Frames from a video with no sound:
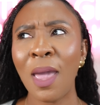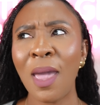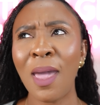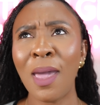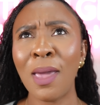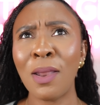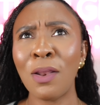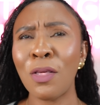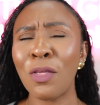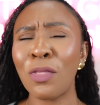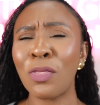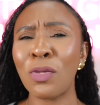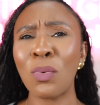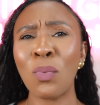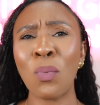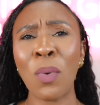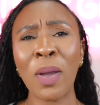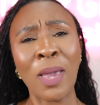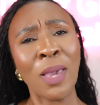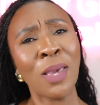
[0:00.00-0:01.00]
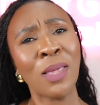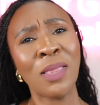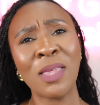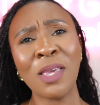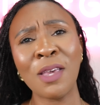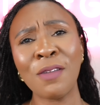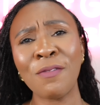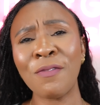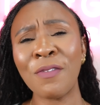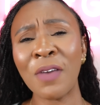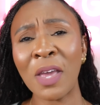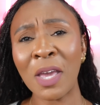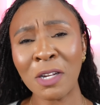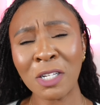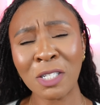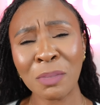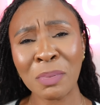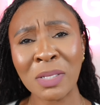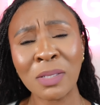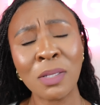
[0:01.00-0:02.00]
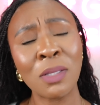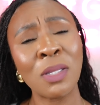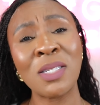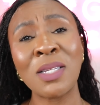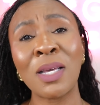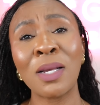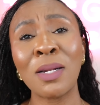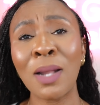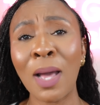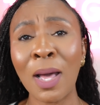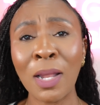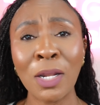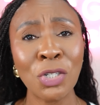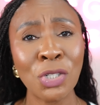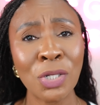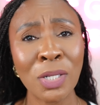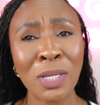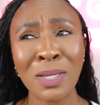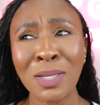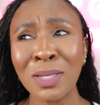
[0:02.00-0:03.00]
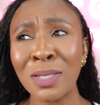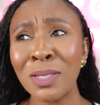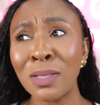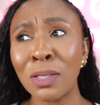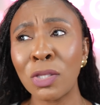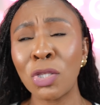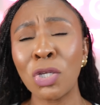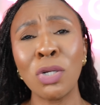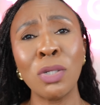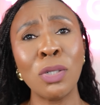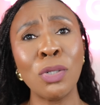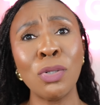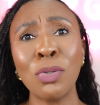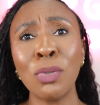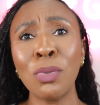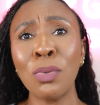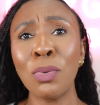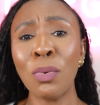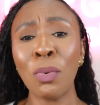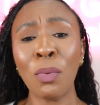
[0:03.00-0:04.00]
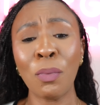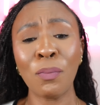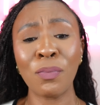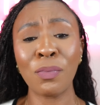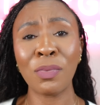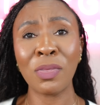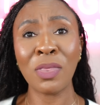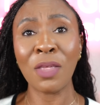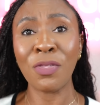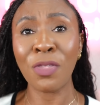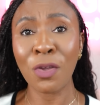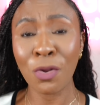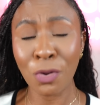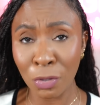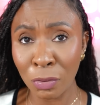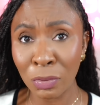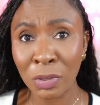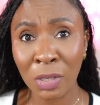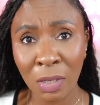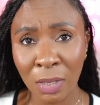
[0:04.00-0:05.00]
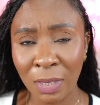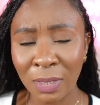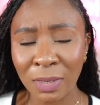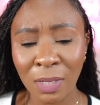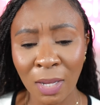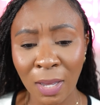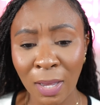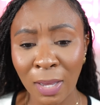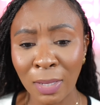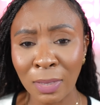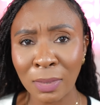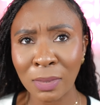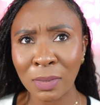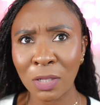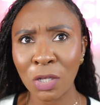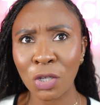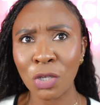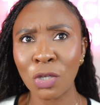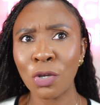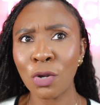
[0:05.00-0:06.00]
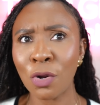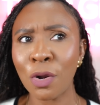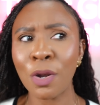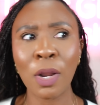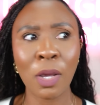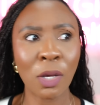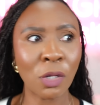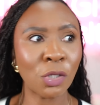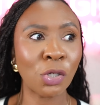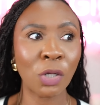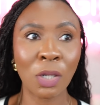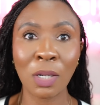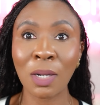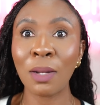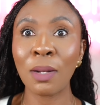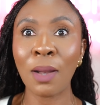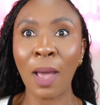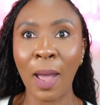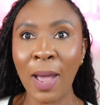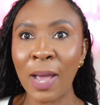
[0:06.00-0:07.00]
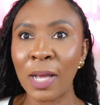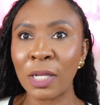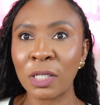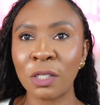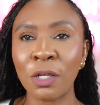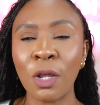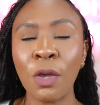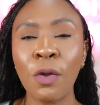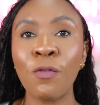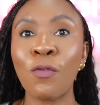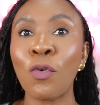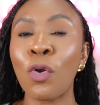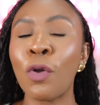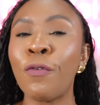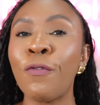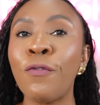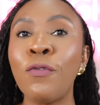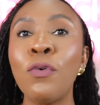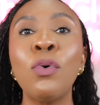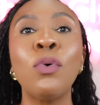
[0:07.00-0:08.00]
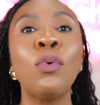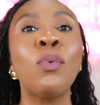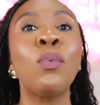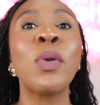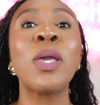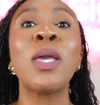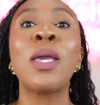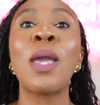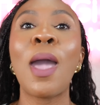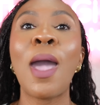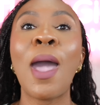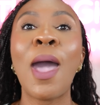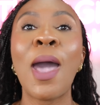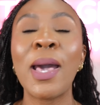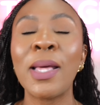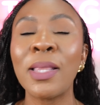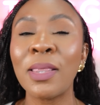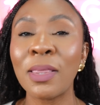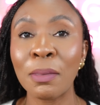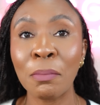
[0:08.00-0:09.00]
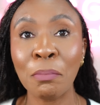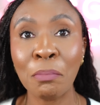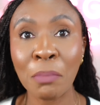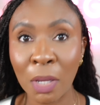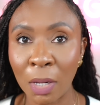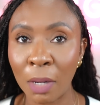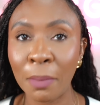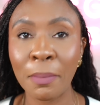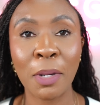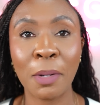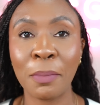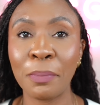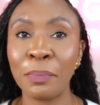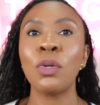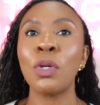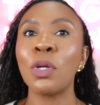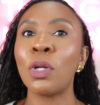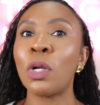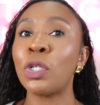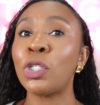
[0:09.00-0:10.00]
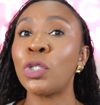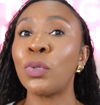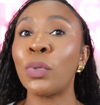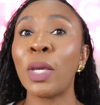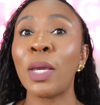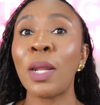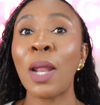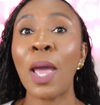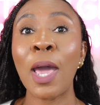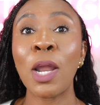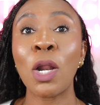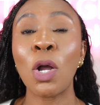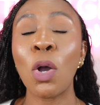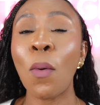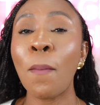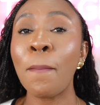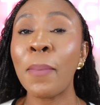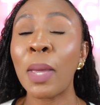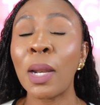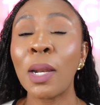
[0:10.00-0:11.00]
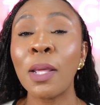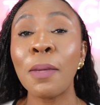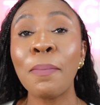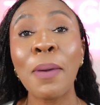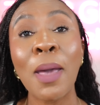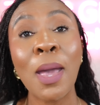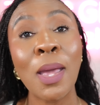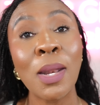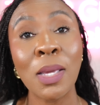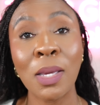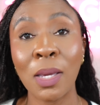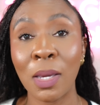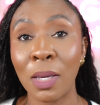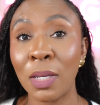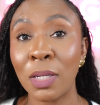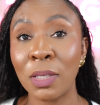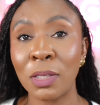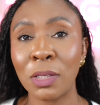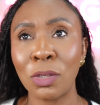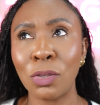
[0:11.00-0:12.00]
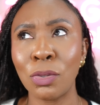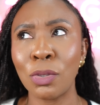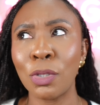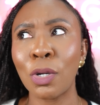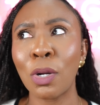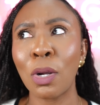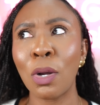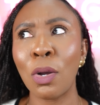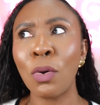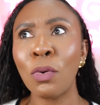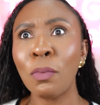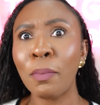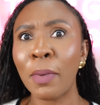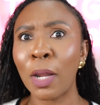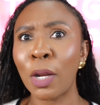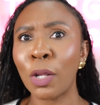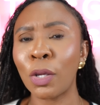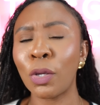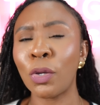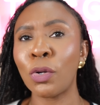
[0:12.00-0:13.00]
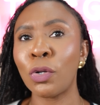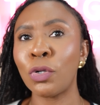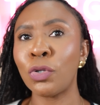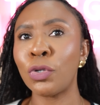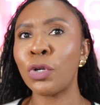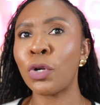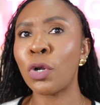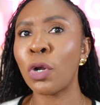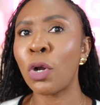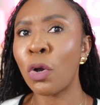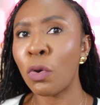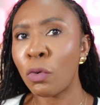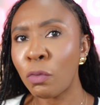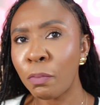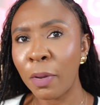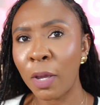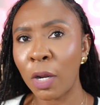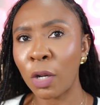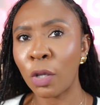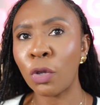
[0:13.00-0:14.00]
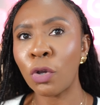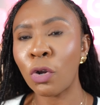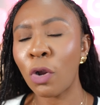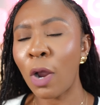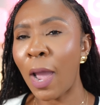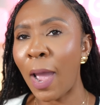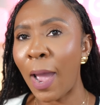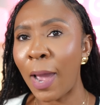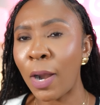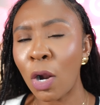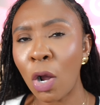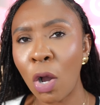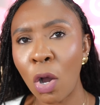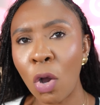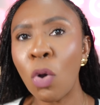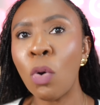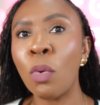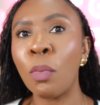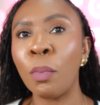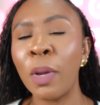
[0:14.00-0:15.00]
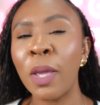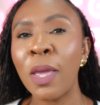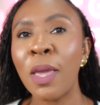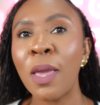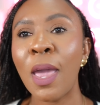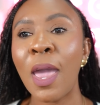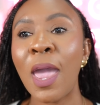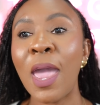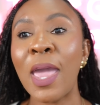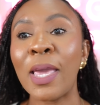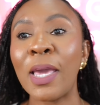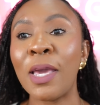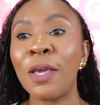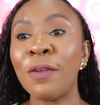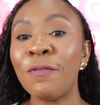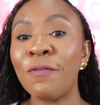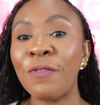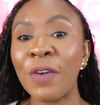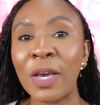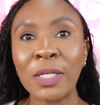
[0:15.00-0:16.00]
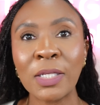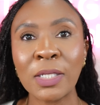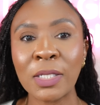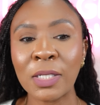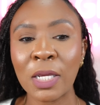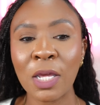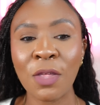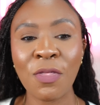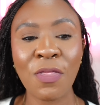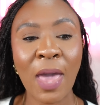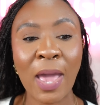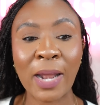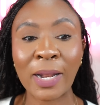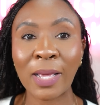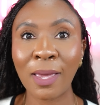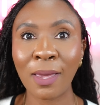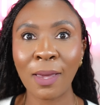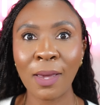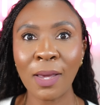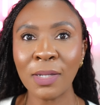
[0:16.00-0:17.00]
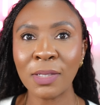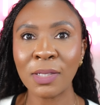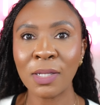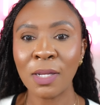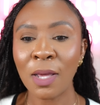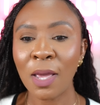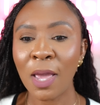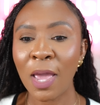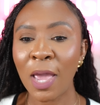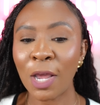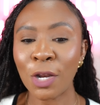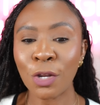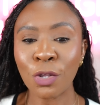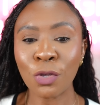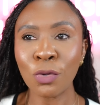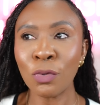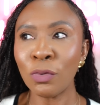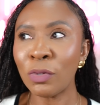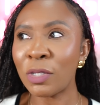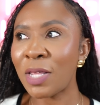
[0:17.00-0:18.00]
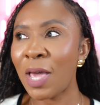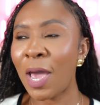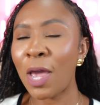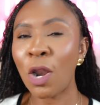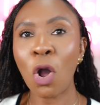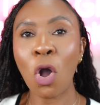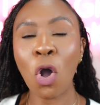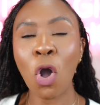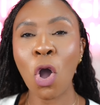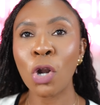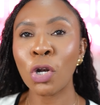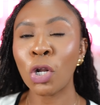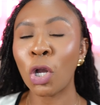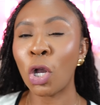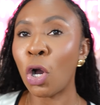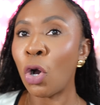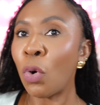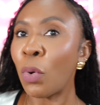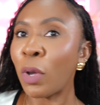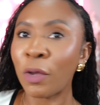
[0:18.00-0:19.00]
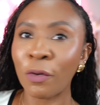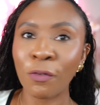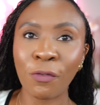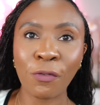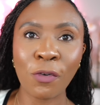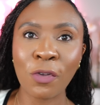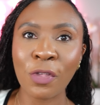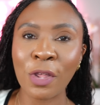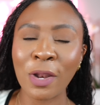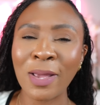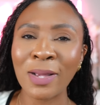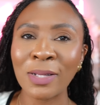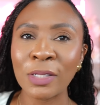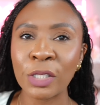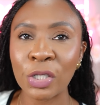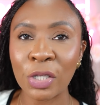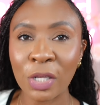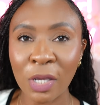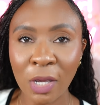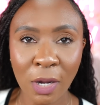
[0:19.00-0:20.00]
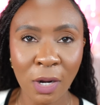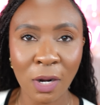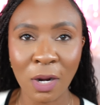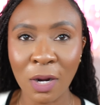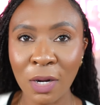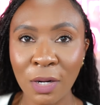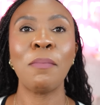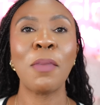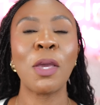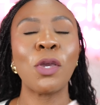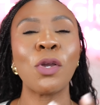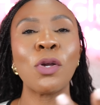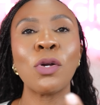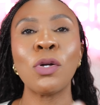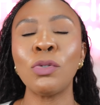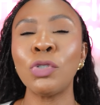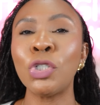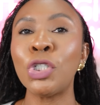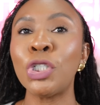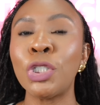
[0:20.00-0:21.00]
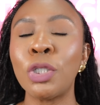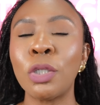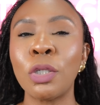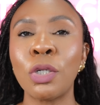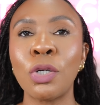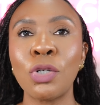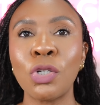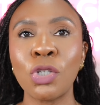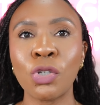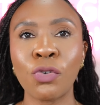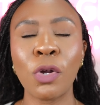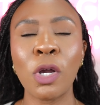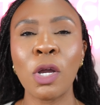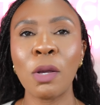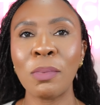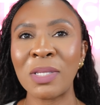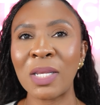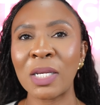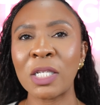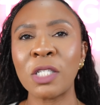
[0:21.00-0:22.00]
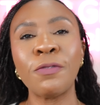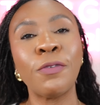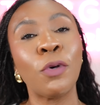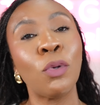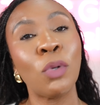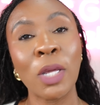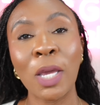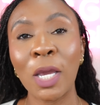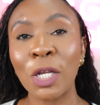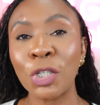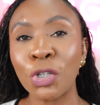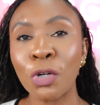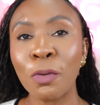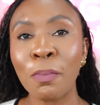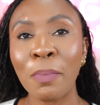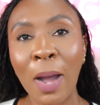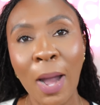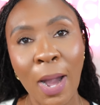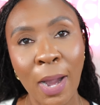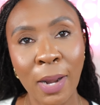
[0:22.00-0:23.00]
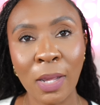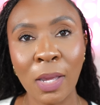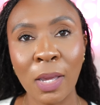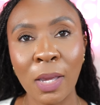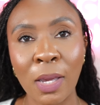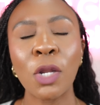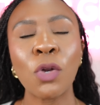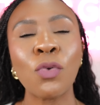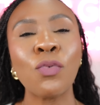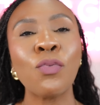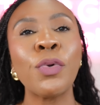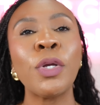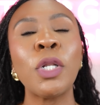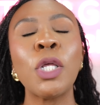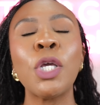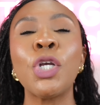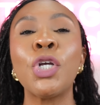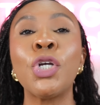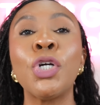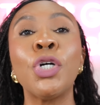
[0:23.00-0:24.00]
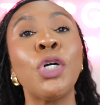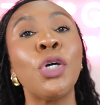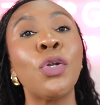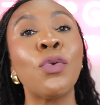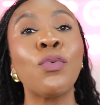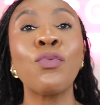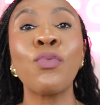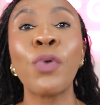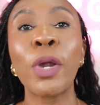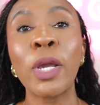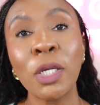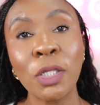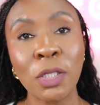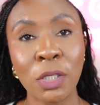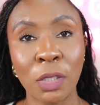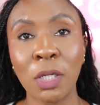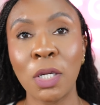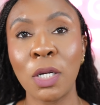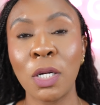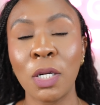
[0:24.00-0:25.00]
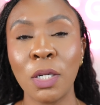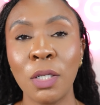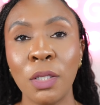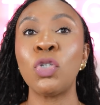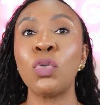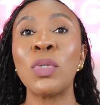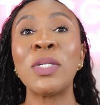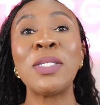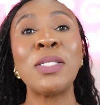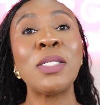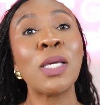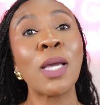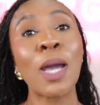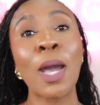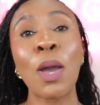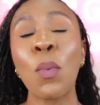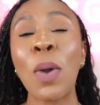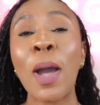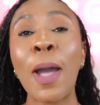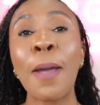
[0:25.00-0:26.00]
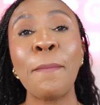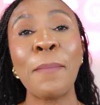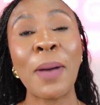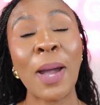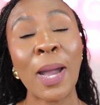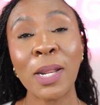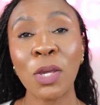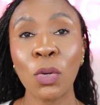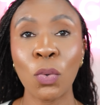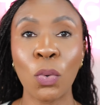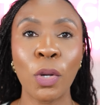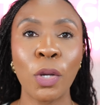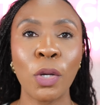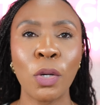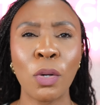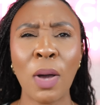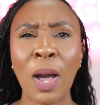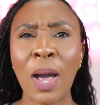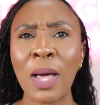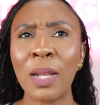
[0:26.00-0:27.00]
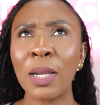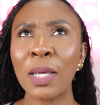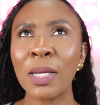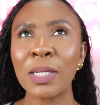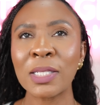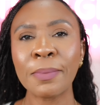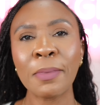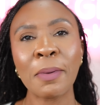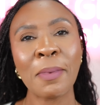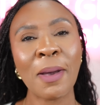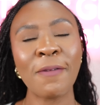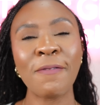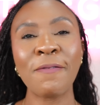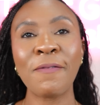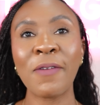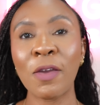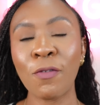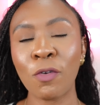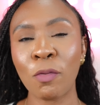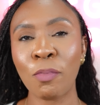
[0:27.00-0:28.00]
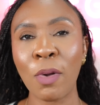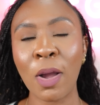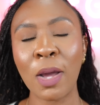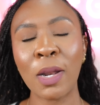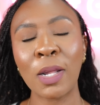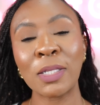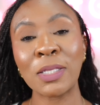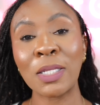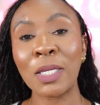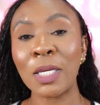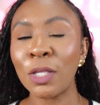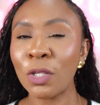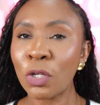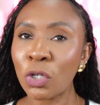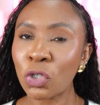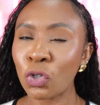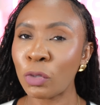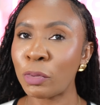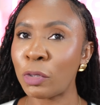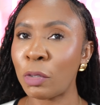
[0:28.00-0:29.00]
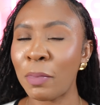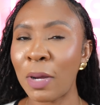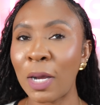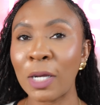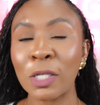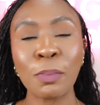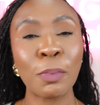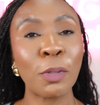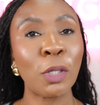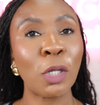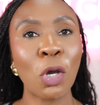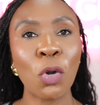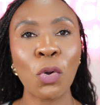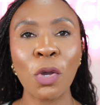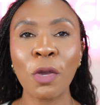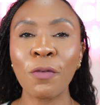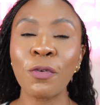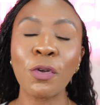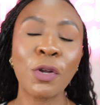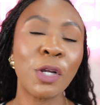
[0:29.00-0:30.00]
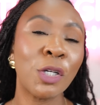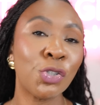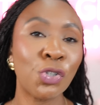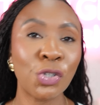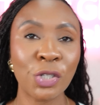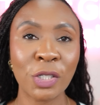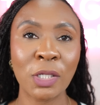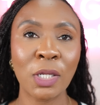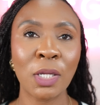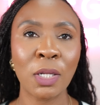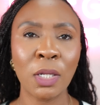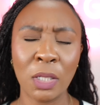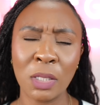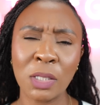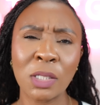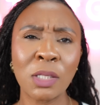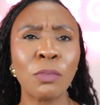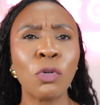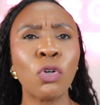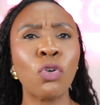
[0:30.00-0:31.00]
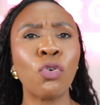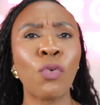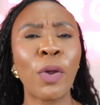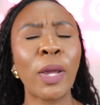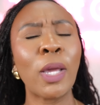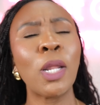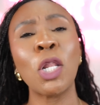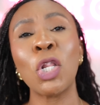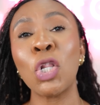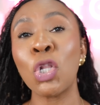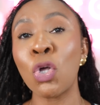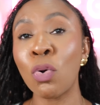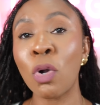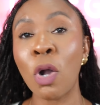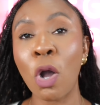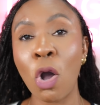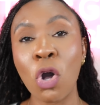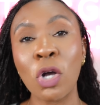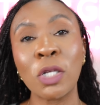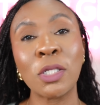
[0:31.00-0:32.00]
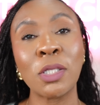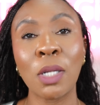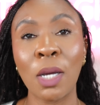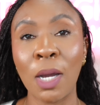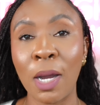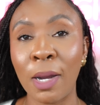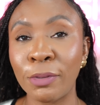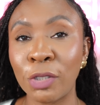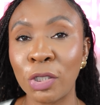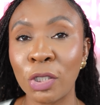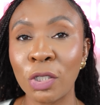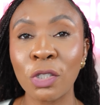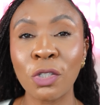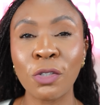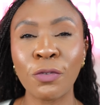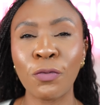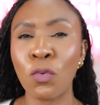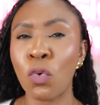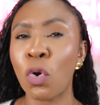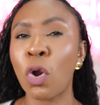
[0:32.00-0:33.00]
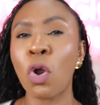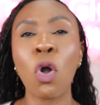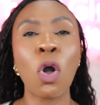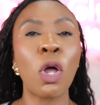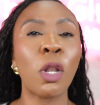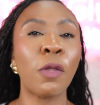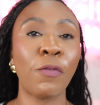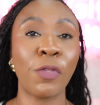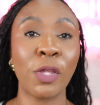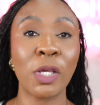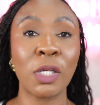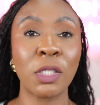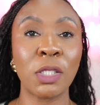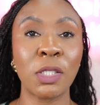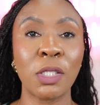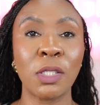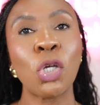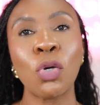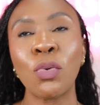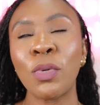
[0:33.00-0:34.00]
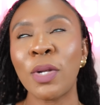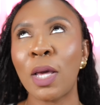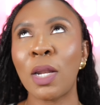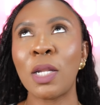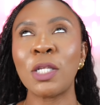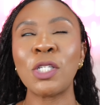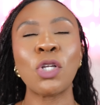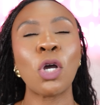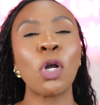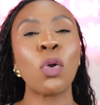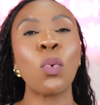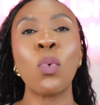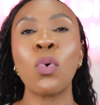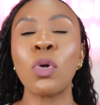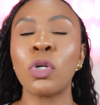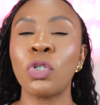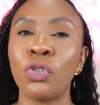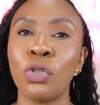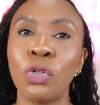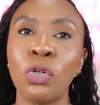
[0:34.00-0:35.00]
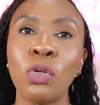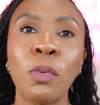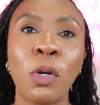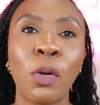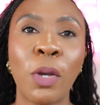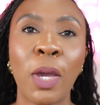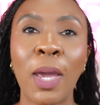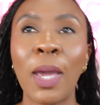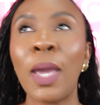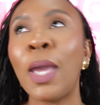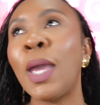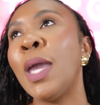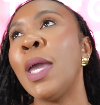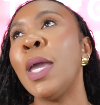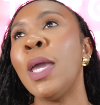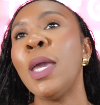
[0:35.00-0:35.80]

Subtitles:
And the way the advancements in the technology is, the glue that they're using these days, your nails are gonna last for a full week at minimum. You can also get at-home mani-pedi kits. Do your own manicure, do your own pedicure at home. Invest in that kit and use that ongoing for the next year. Make your own sugar scrubs, exfoliate your body, get a really good razor, do a DIY body oil. I'll link some of my favorite products in the description box below if you're interested in some great low-cost options for all of this. So now let's talk wardrobe, okay?